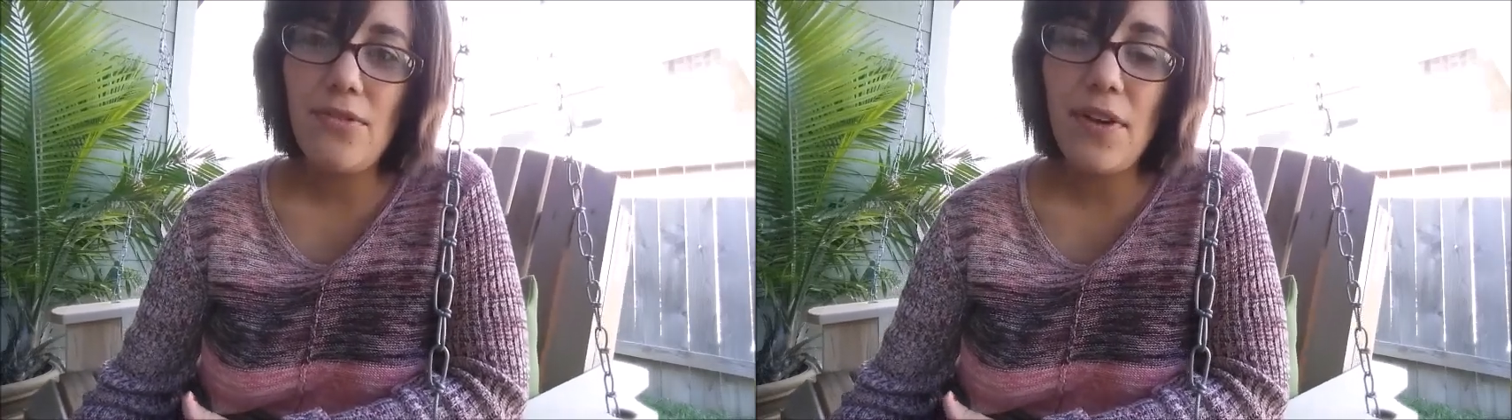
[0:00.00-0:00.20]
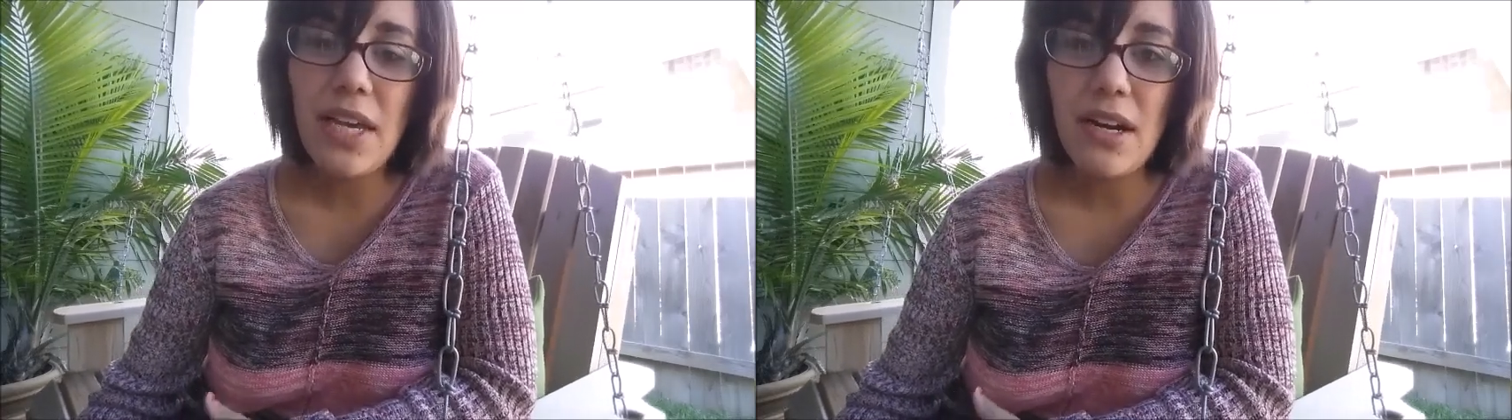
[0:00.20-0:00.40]

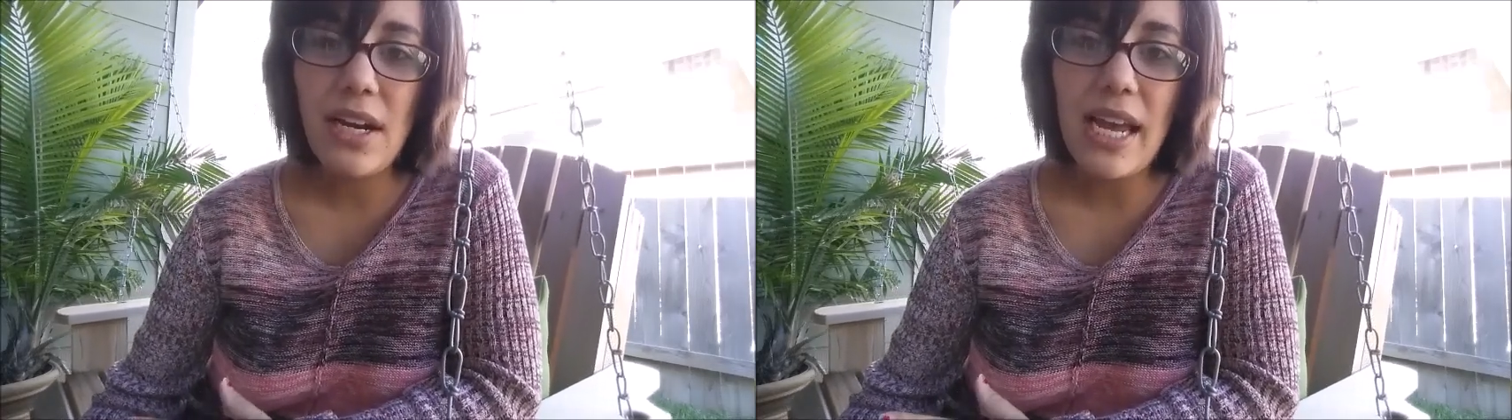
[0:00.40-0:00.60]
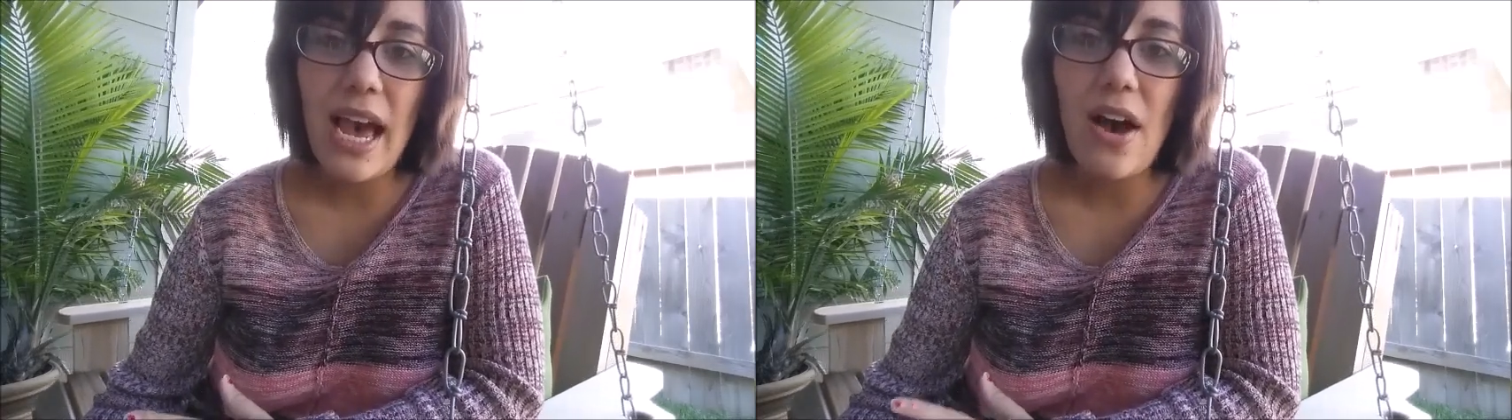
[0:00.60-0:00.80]

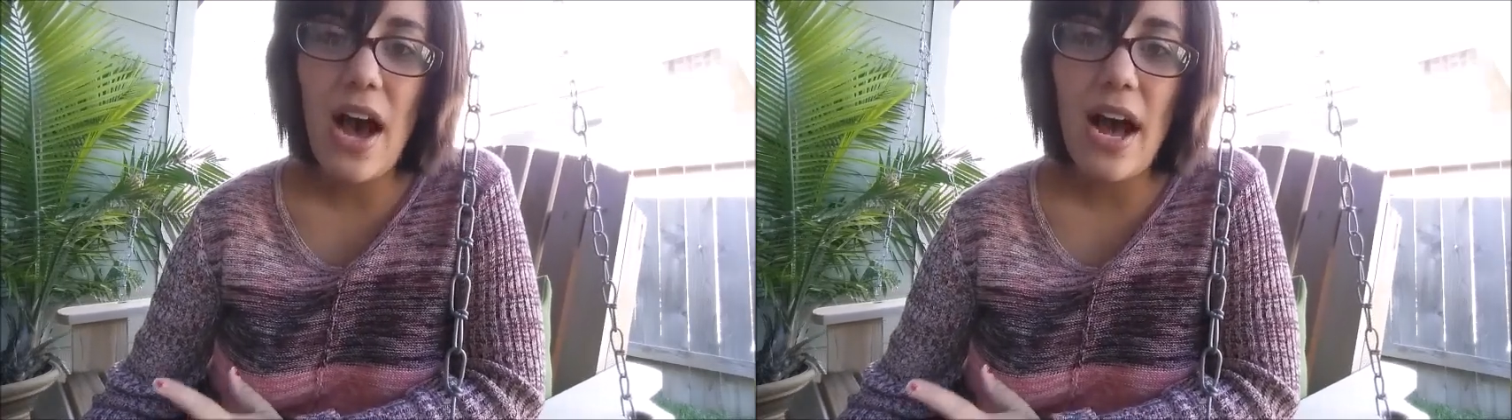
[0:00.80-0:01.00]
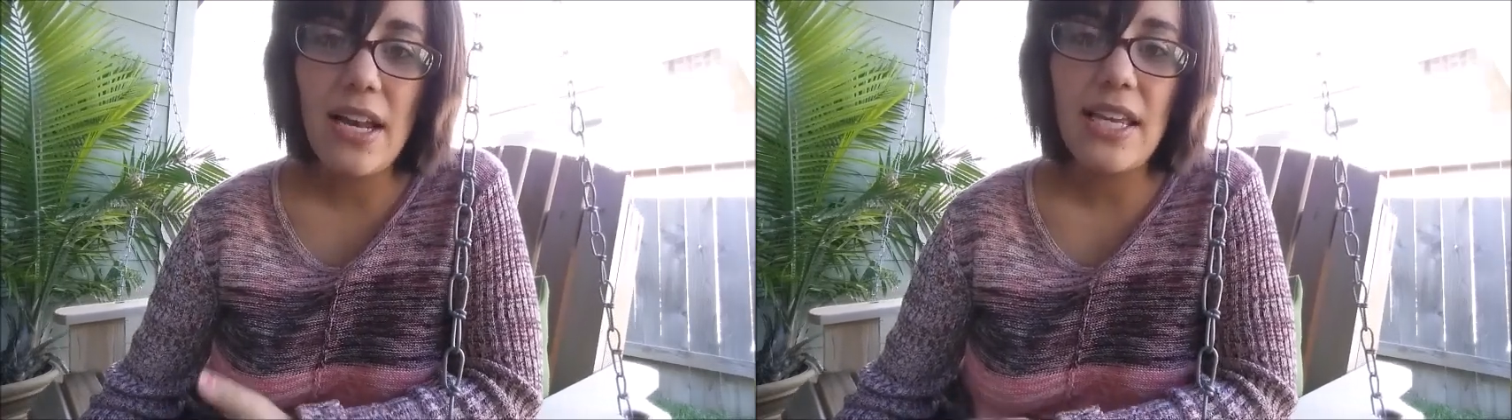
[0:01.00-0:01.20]
figuring out
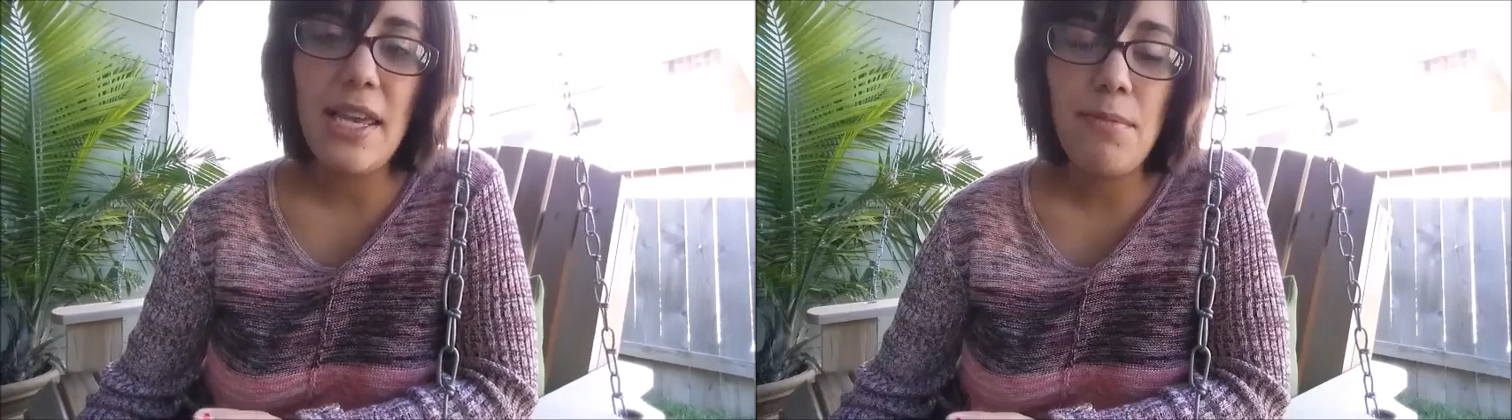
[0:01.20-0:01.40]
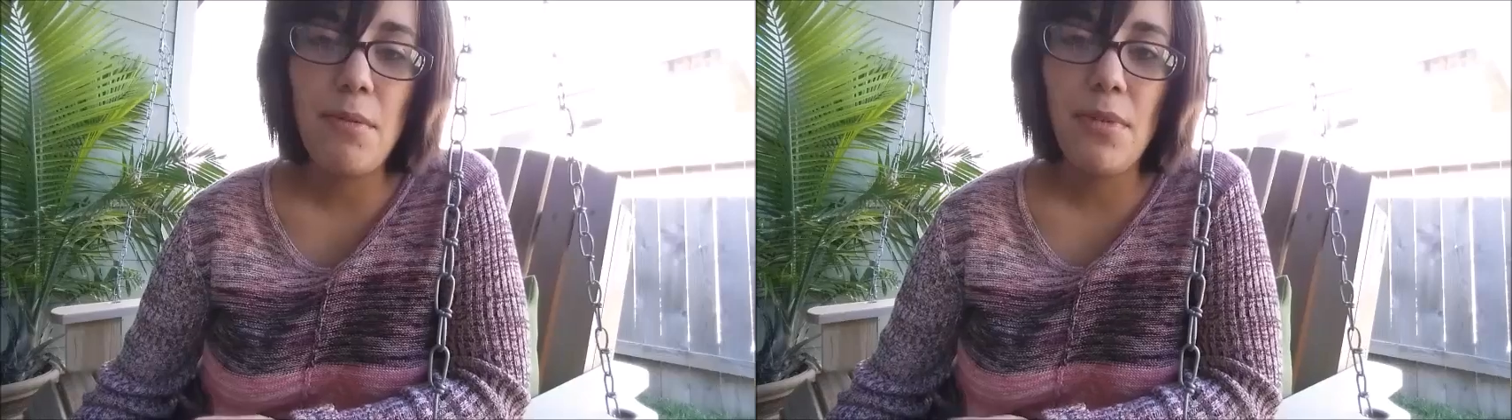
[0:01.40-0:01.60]
how to
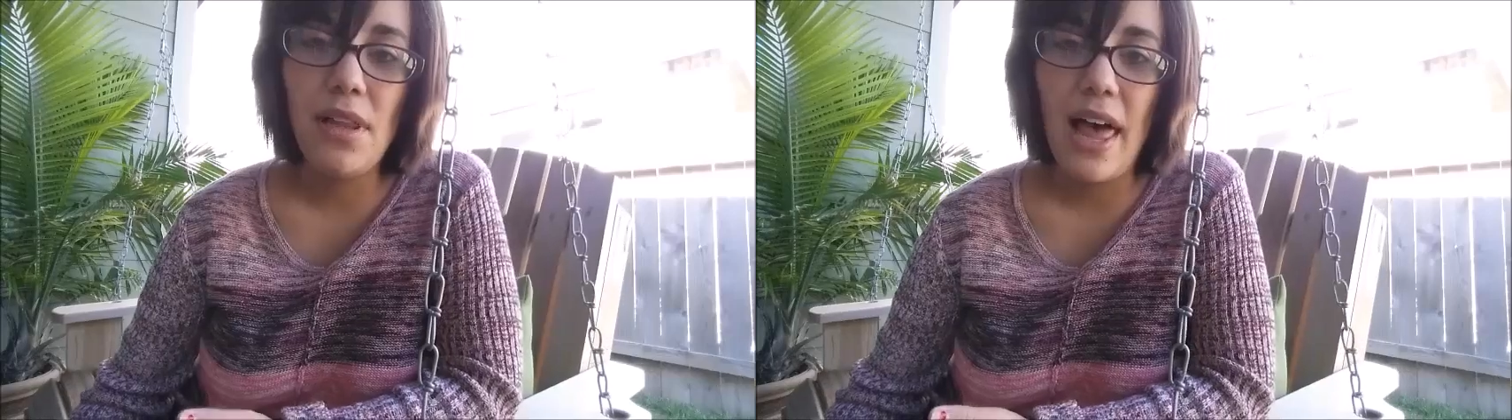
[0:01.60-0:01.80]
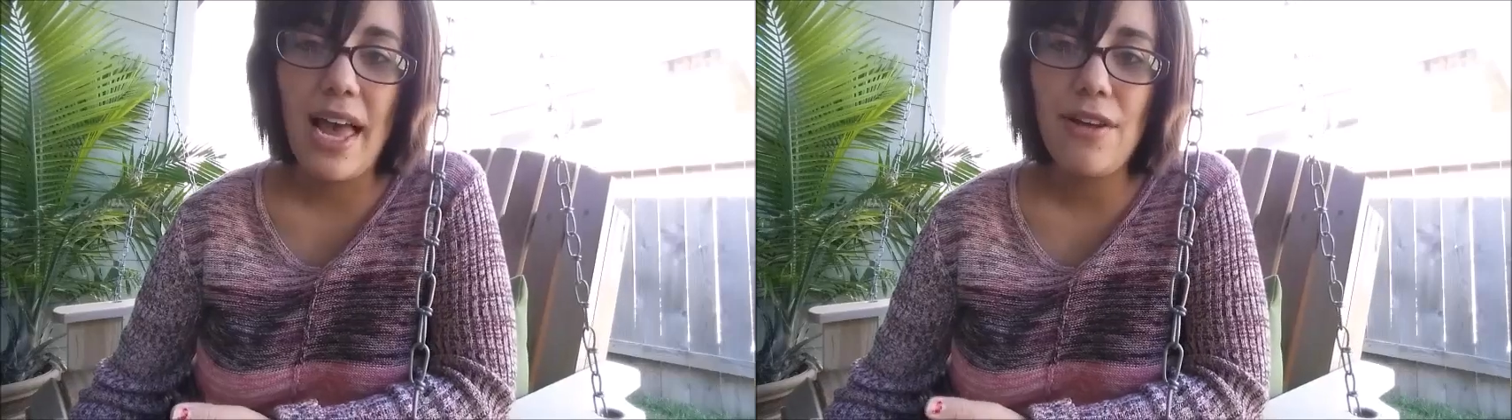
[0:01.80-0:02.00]
keep him
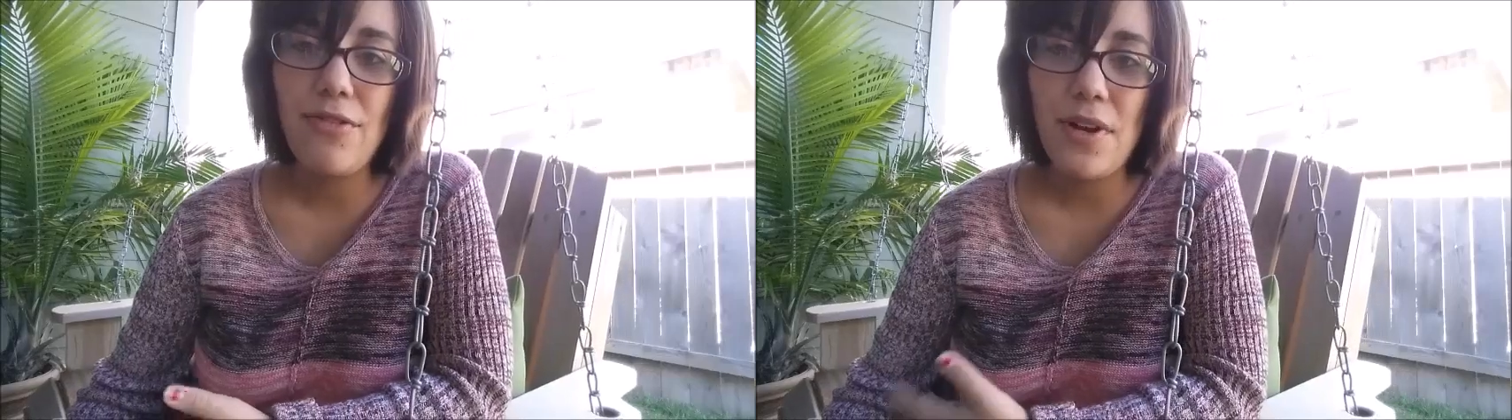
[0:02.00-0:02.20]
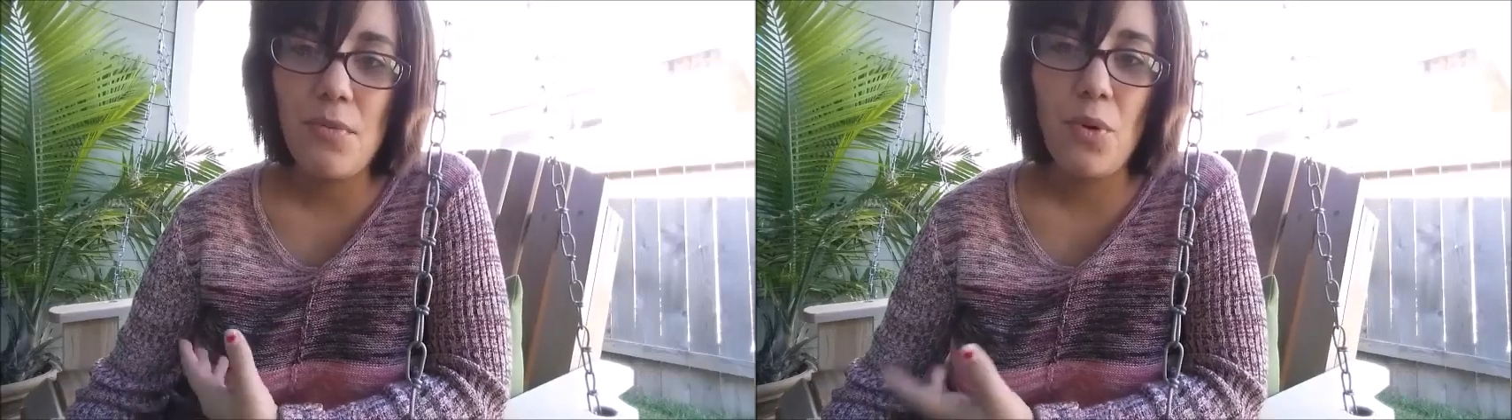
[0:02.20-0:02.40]
alive
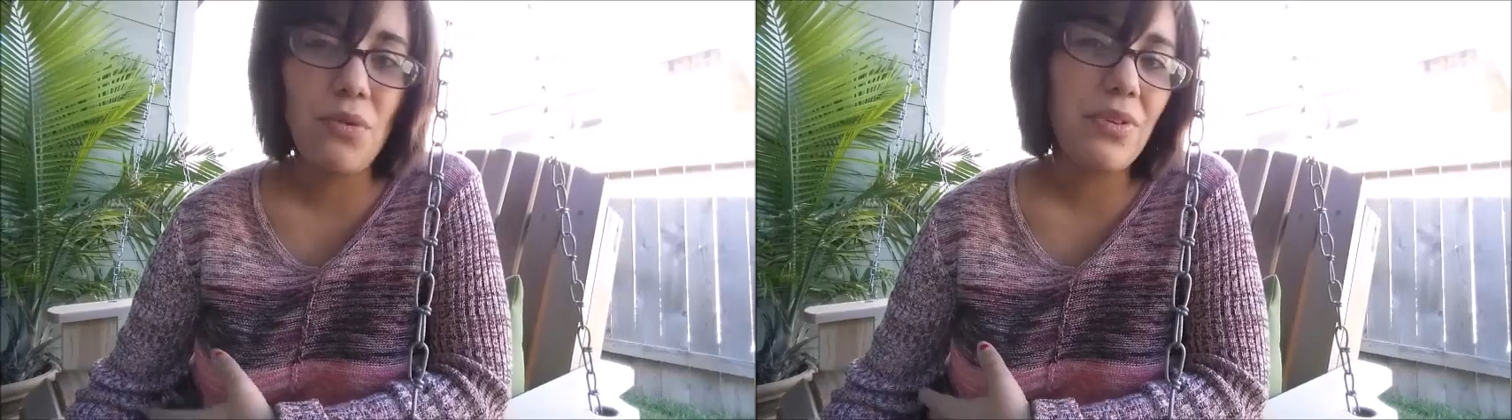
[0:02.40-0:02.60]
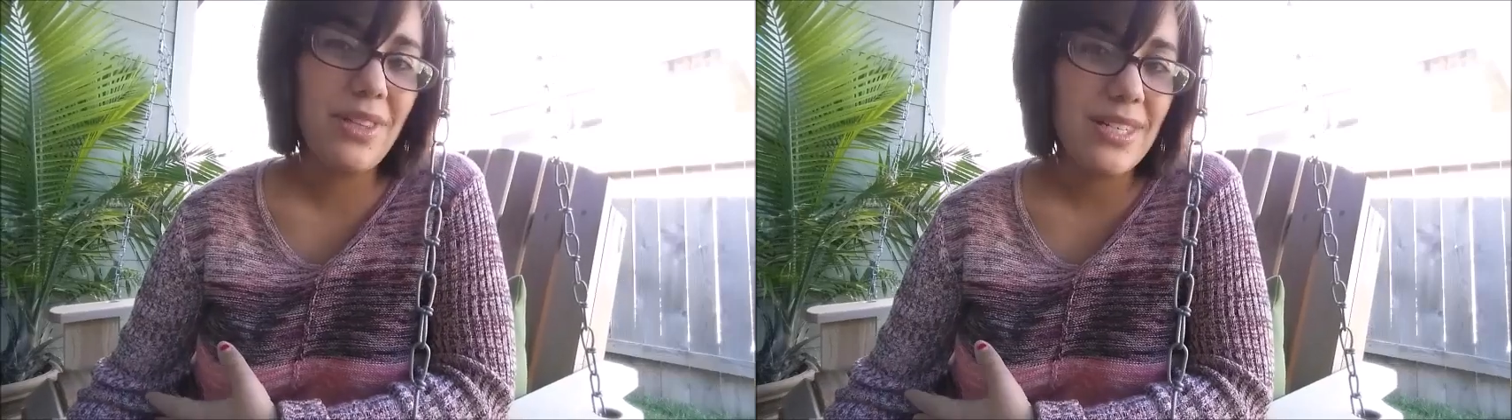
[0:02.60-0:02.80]
in a more
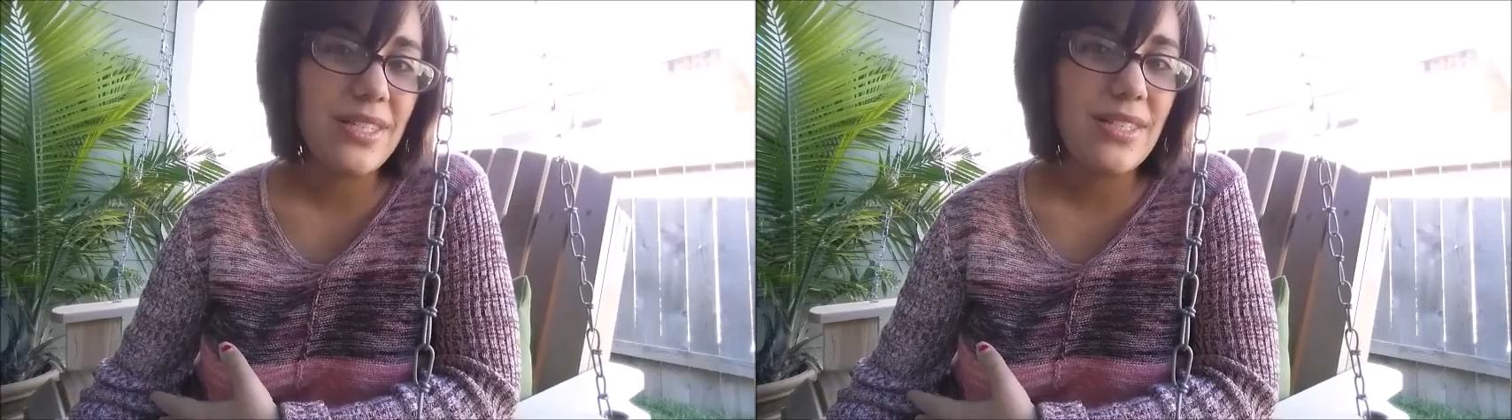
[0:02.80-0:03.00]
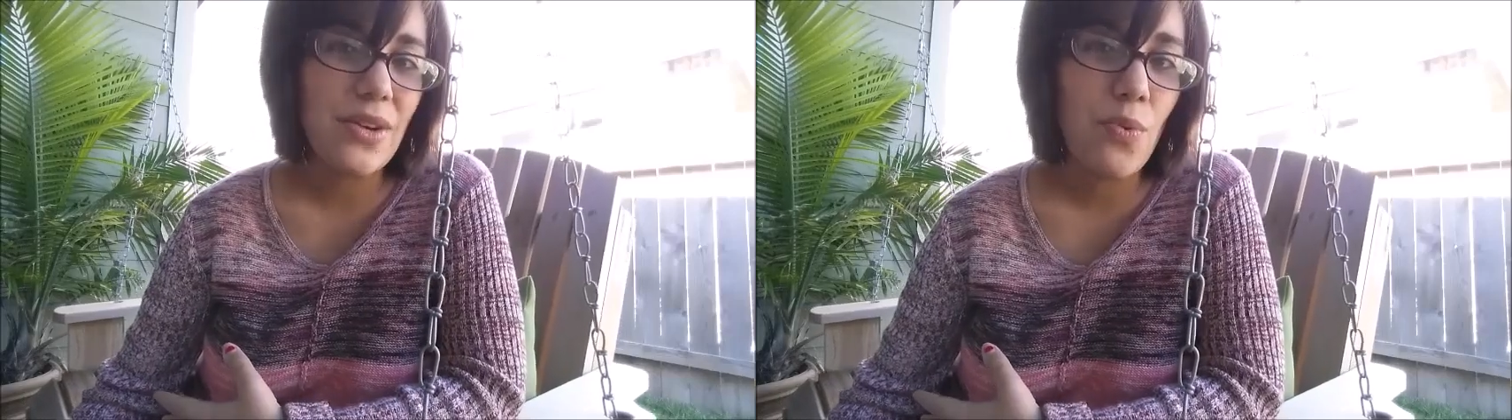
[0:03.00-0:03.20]

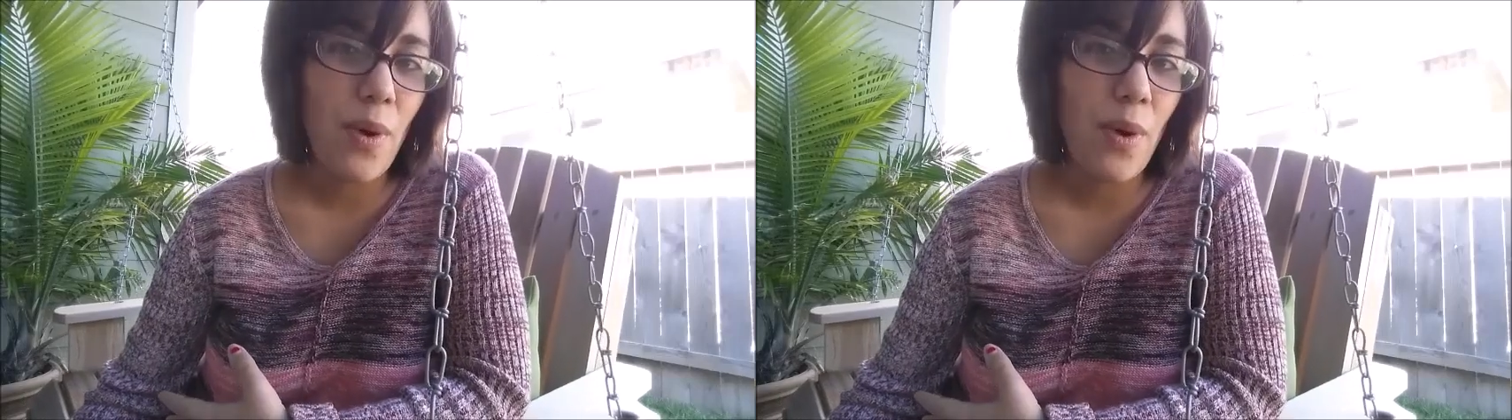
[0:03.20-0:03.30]
realistic